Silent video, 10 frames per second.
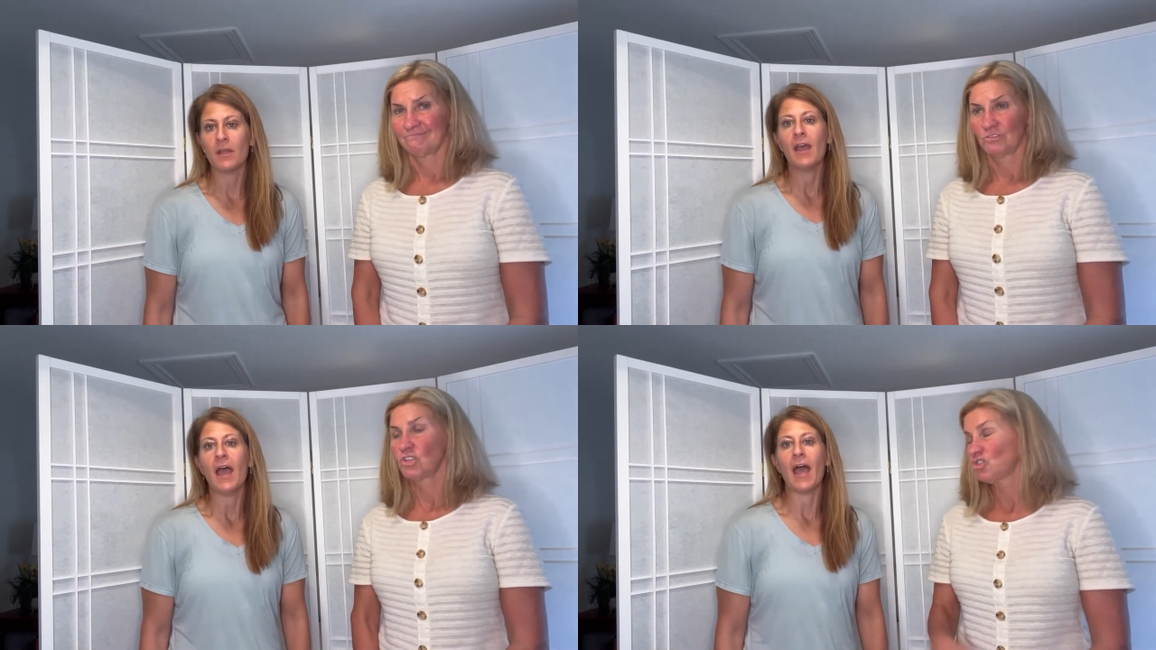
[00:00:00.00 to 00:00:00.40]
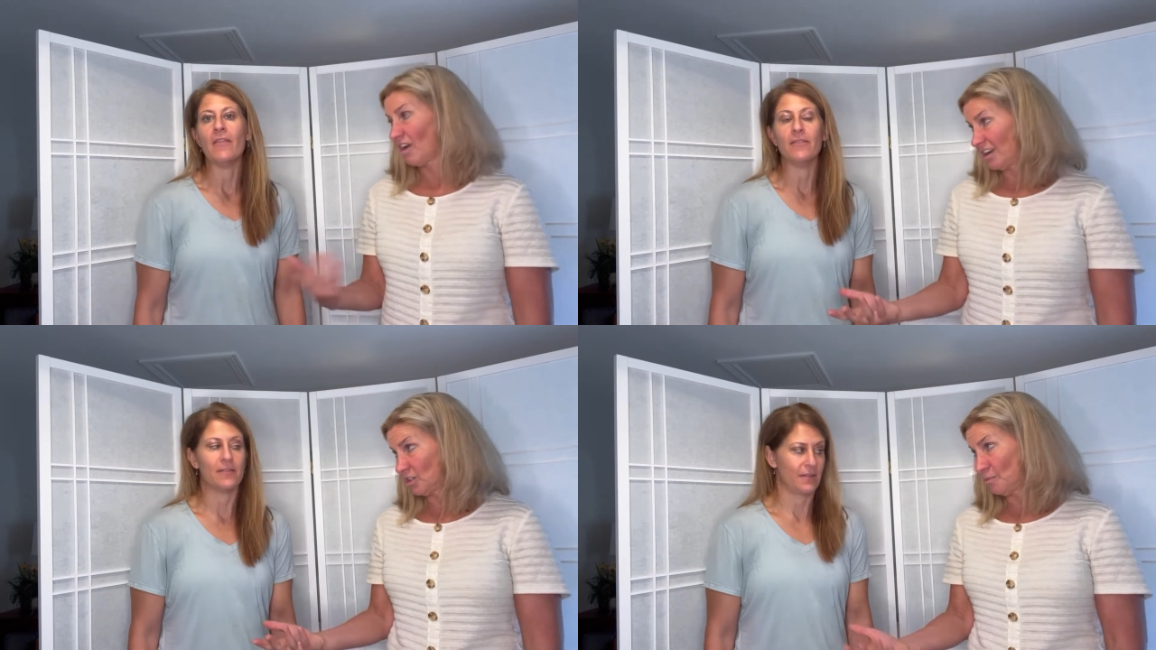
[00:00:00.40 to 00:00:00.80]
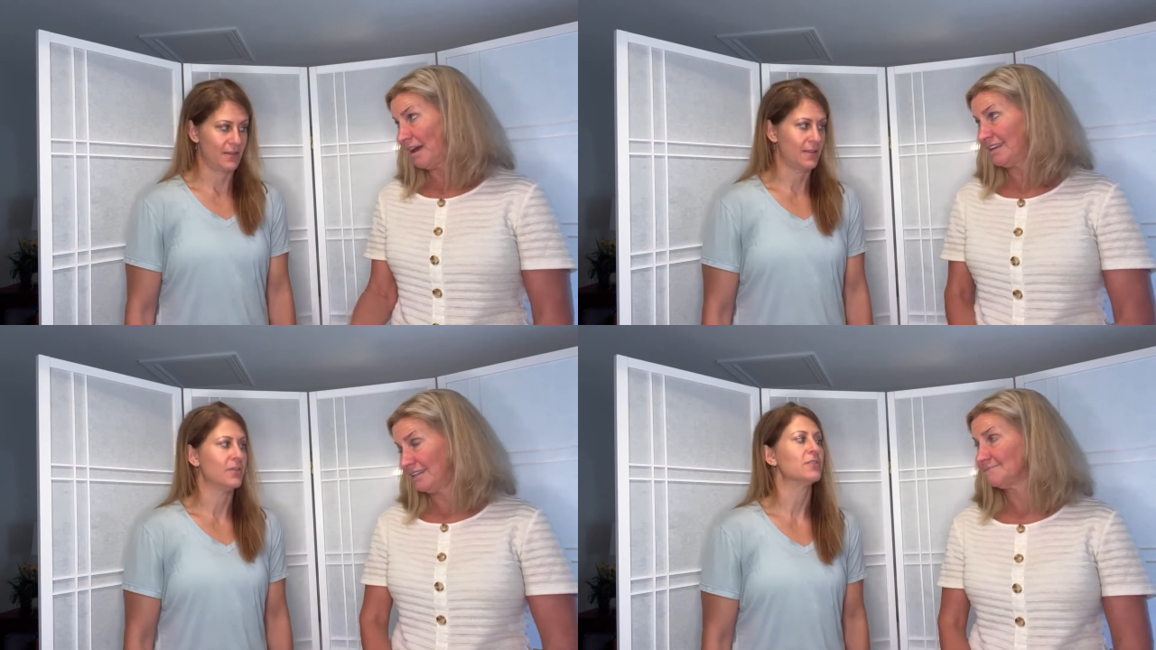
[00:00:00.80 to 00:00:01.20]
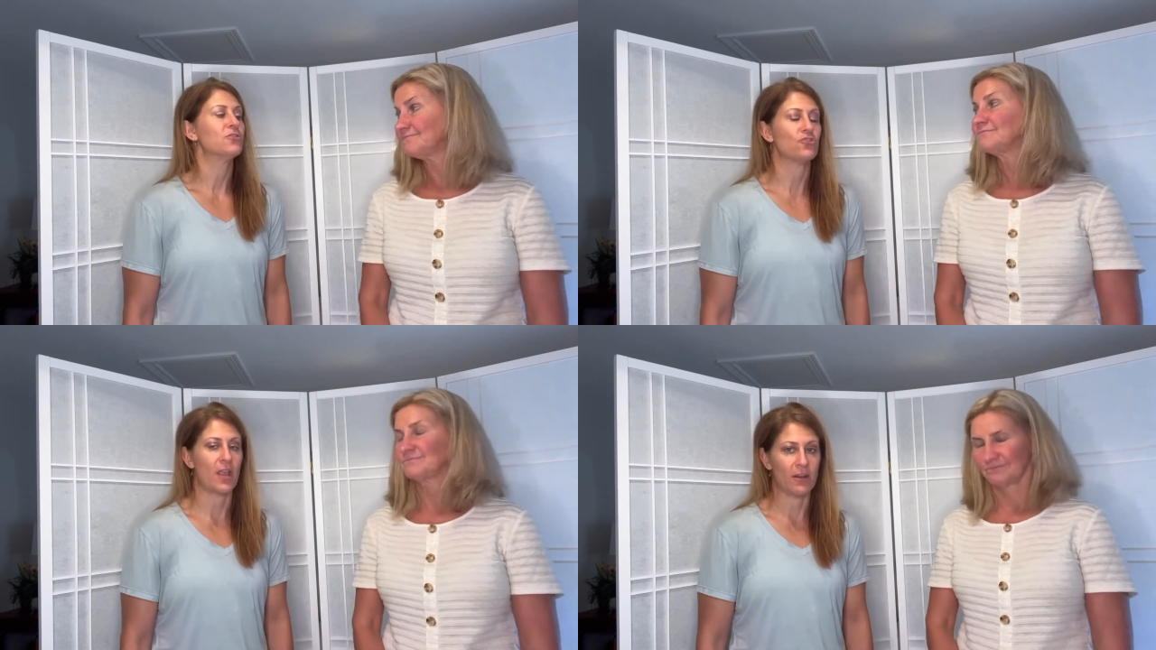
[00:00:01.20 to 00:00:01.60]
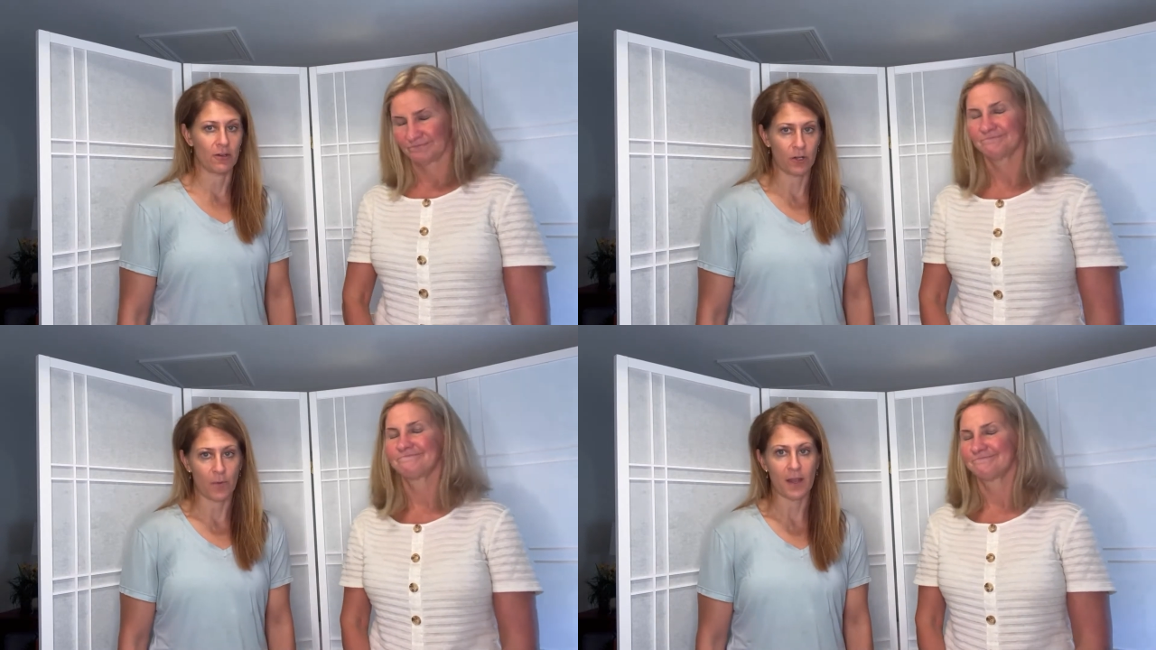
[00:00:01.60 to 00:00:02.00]
Speaker 1: The strain on your body. The strain on
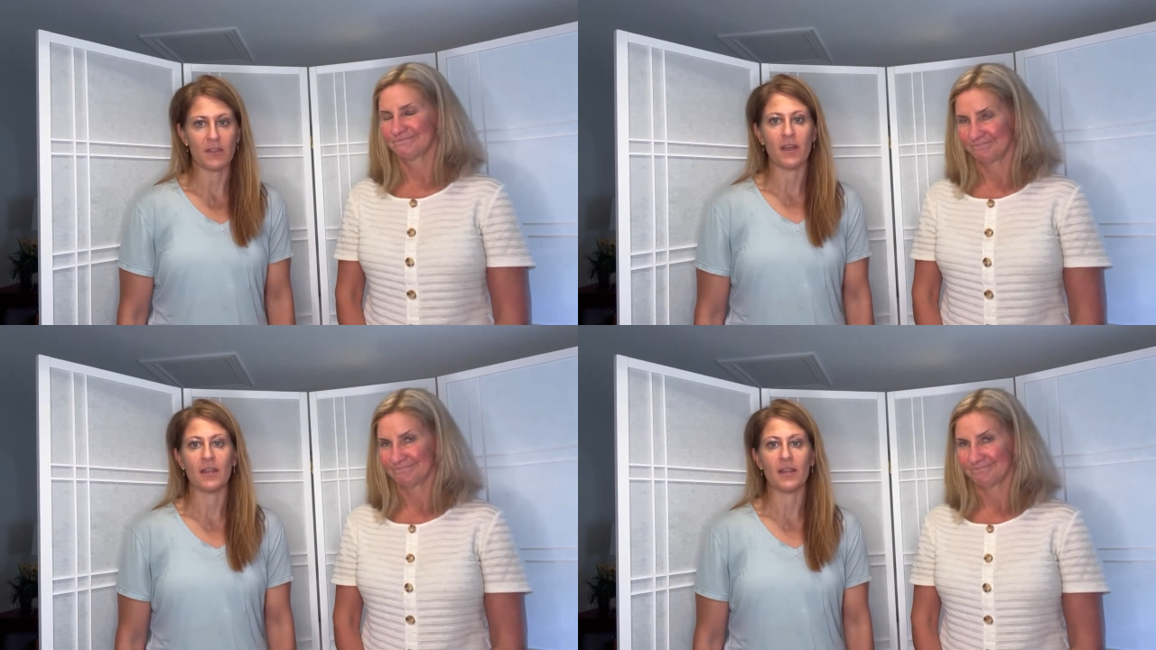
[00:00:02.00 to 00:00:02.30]
your body that